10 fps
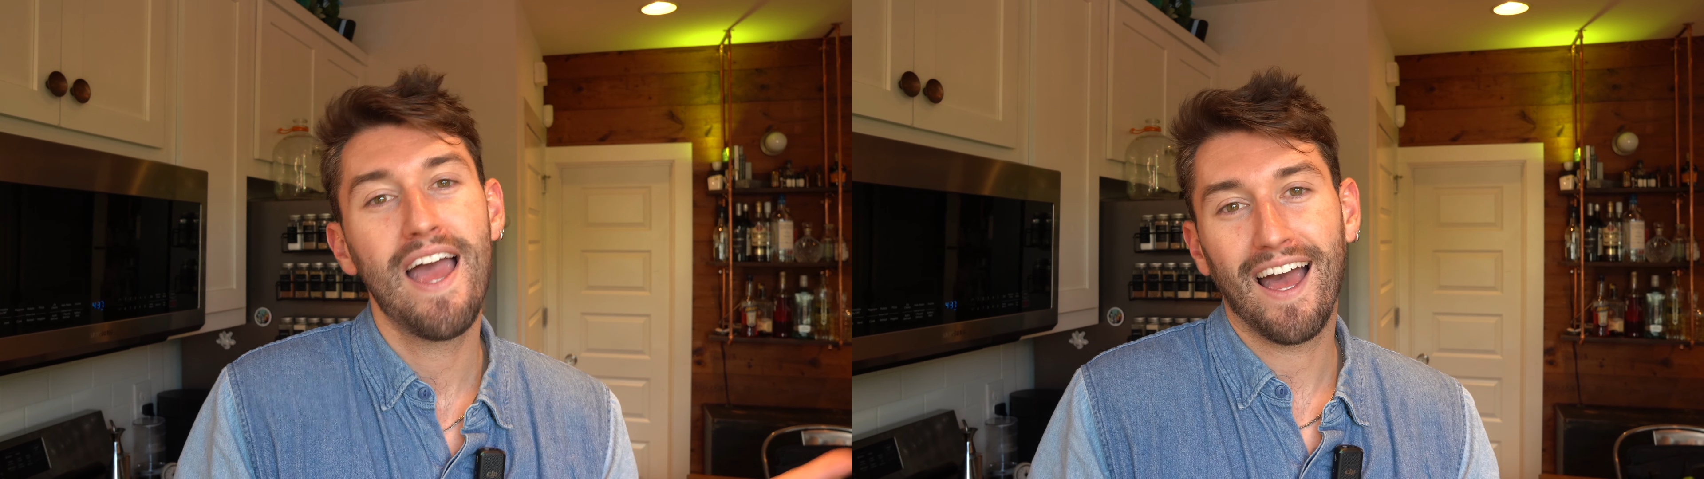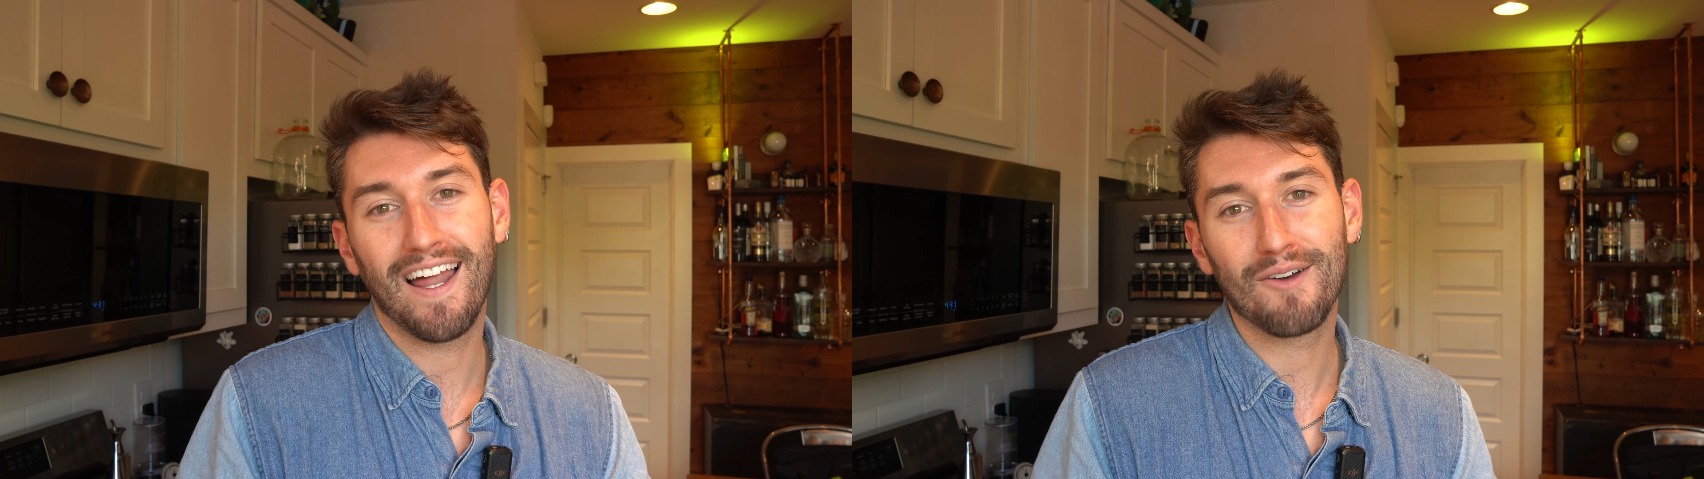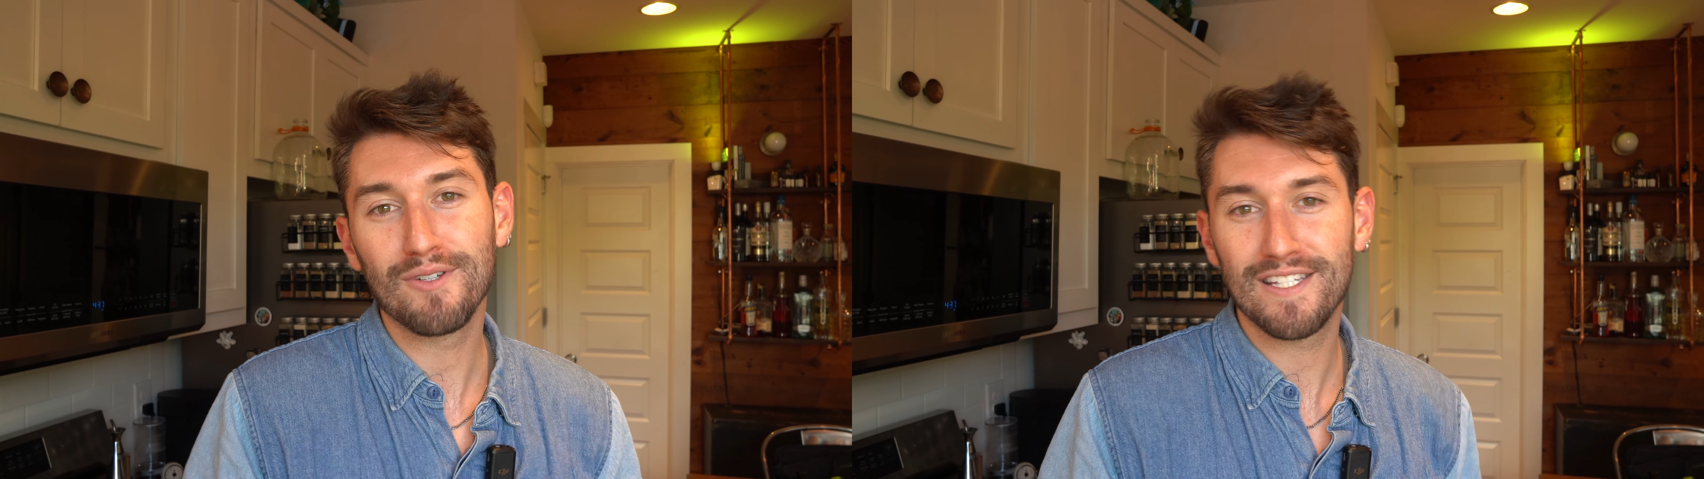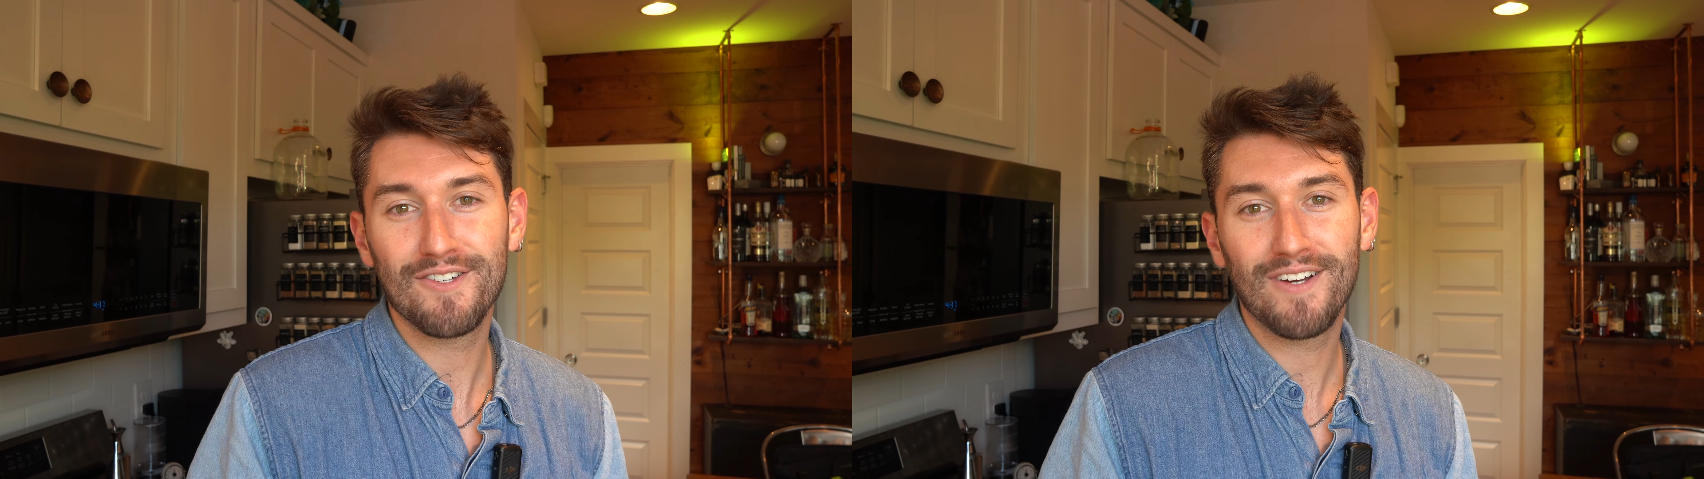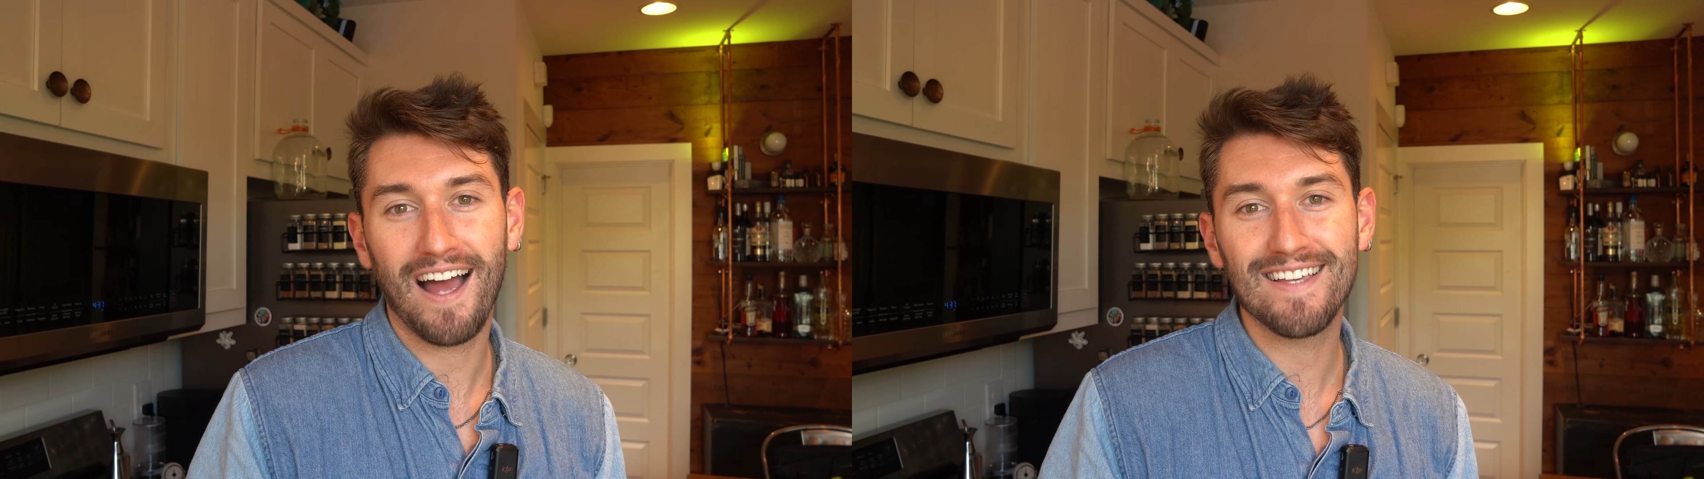And I will see
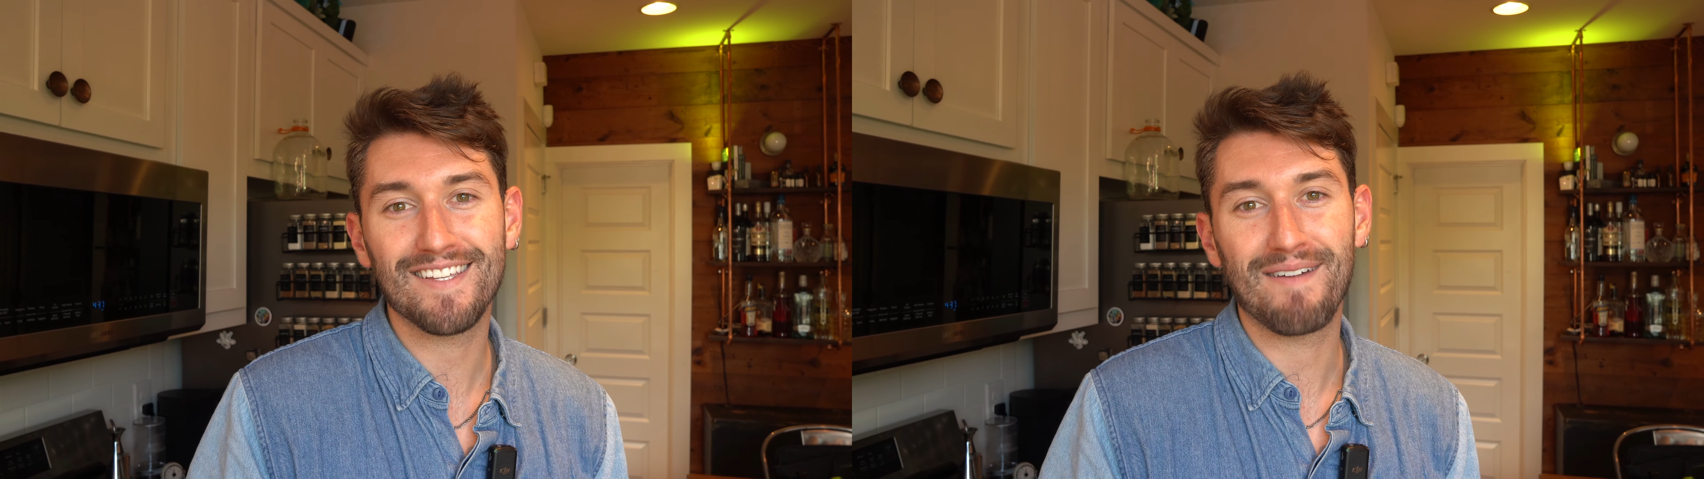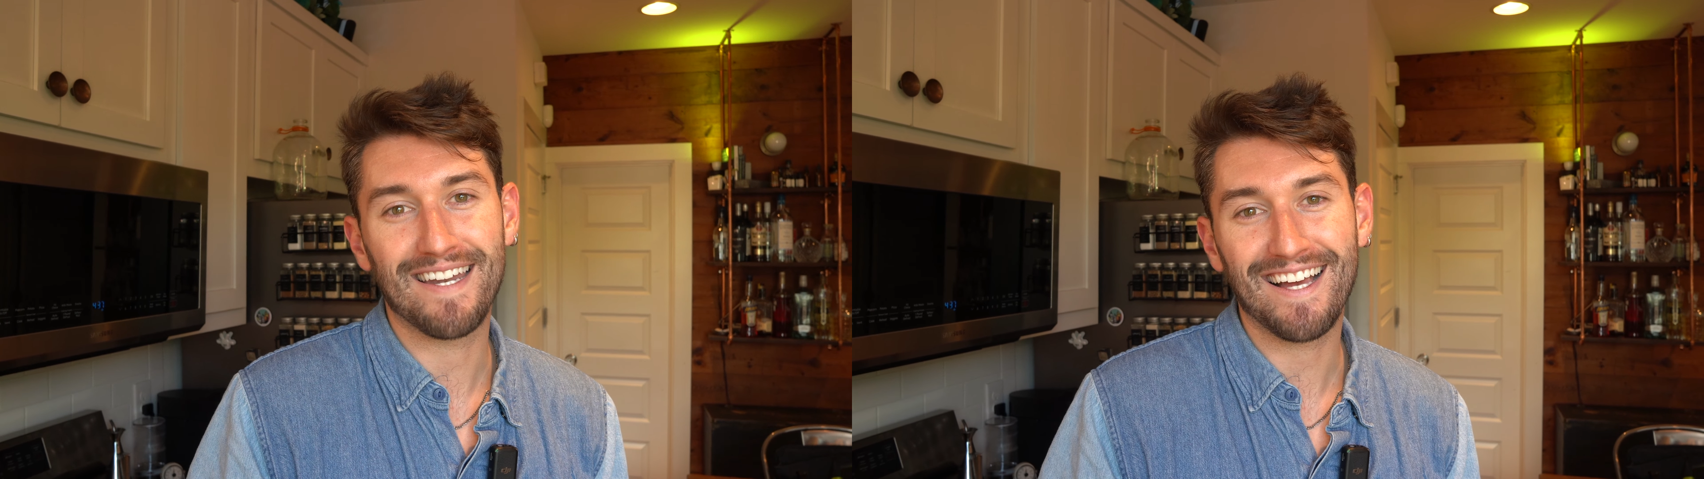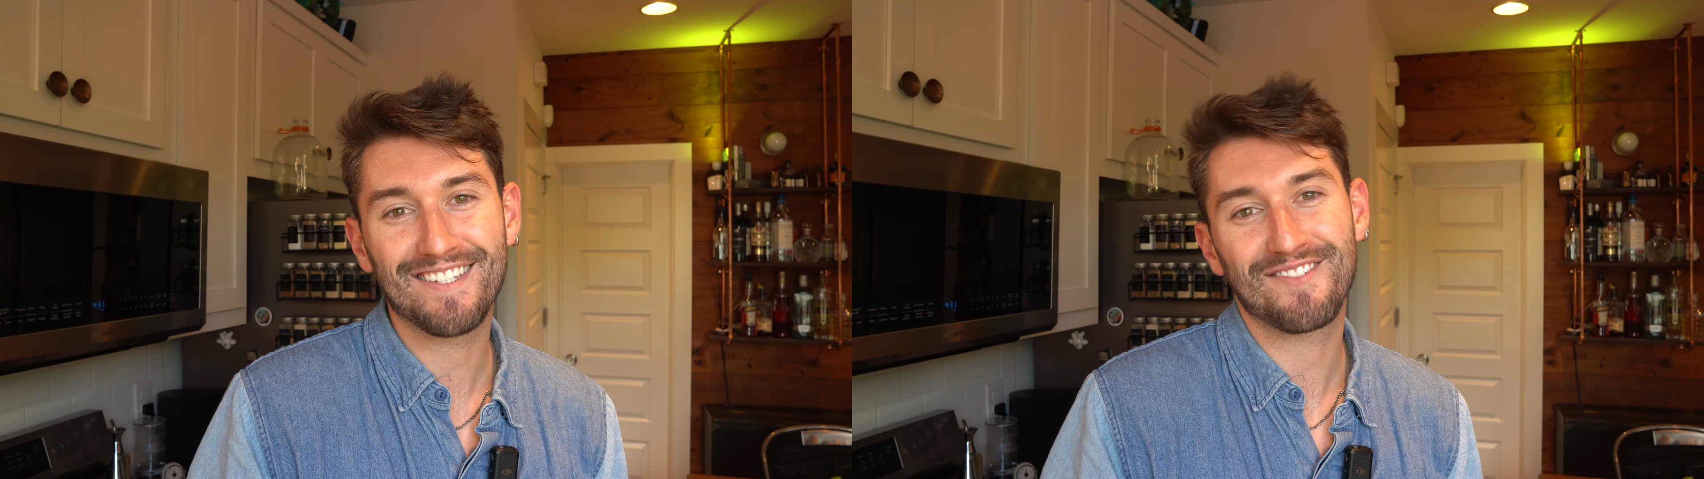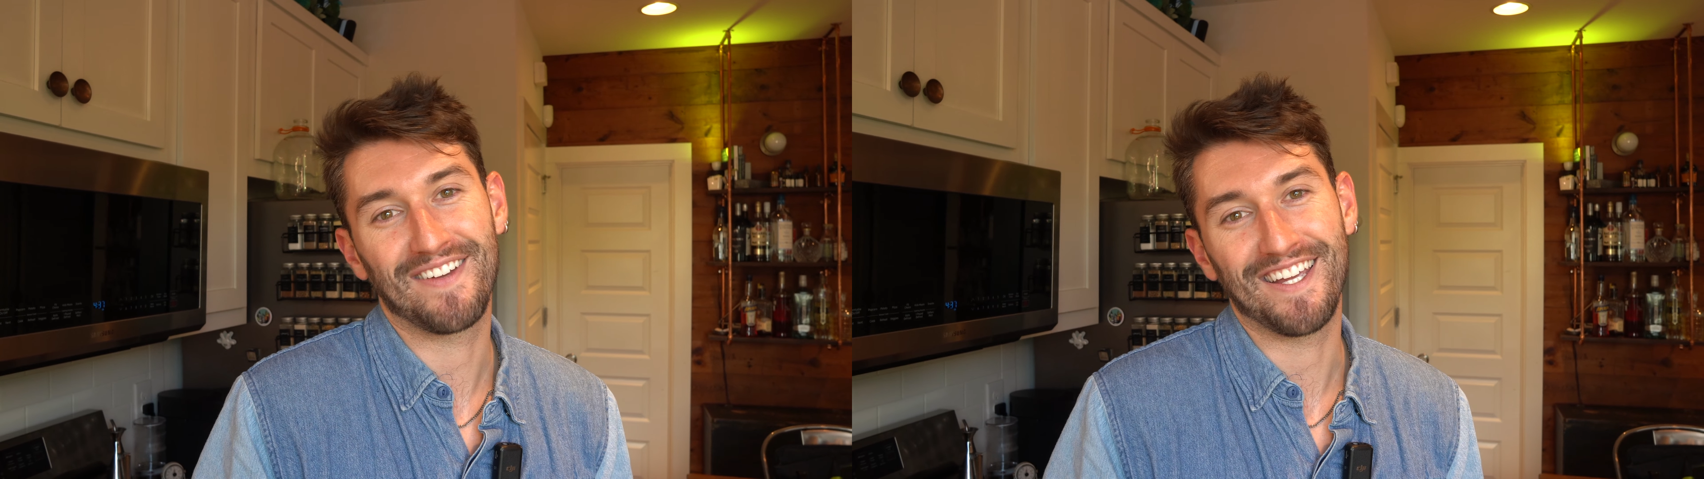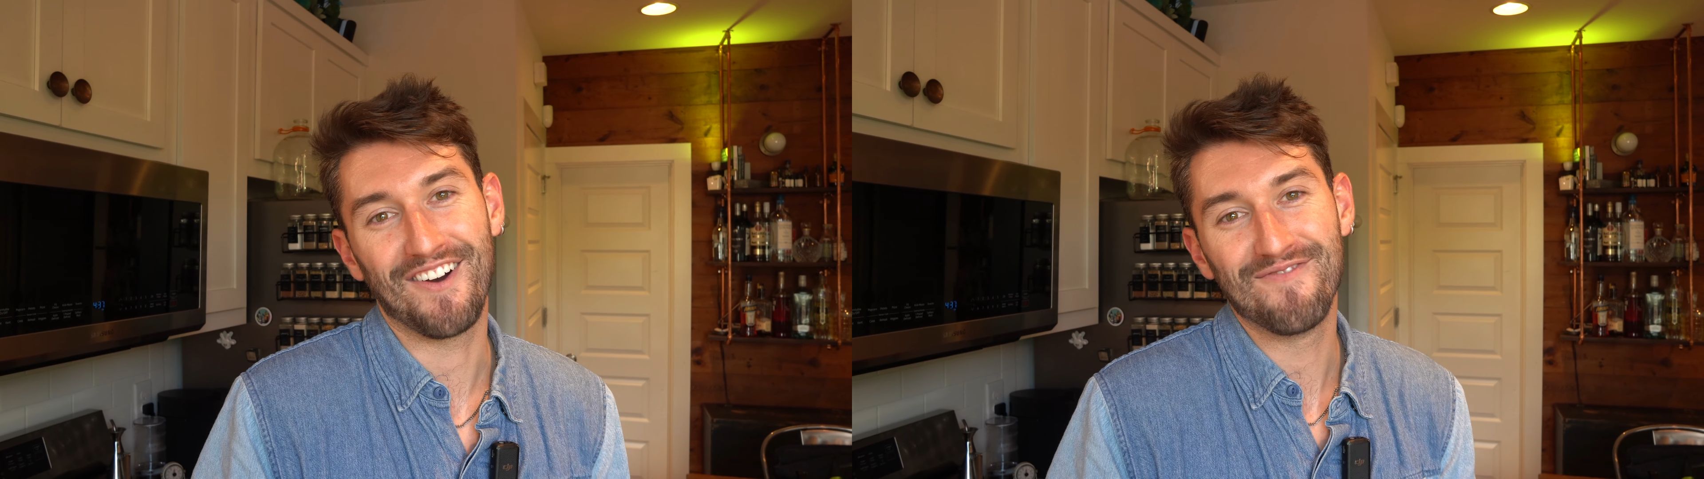you guys in my next
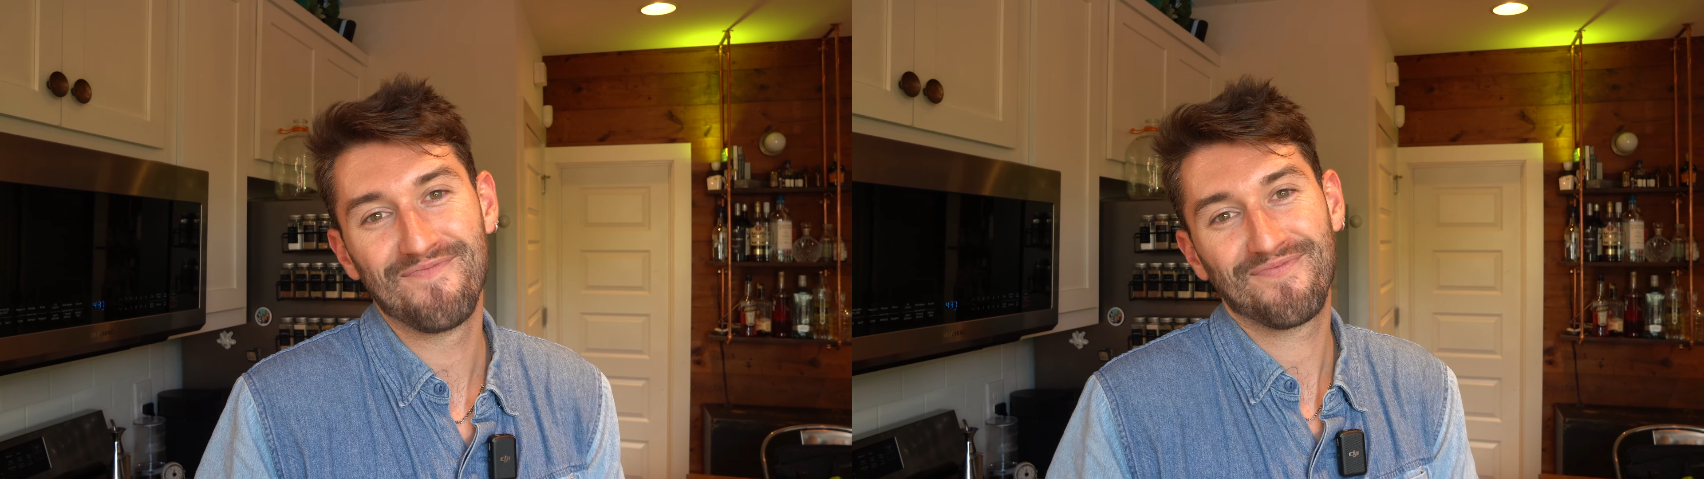video.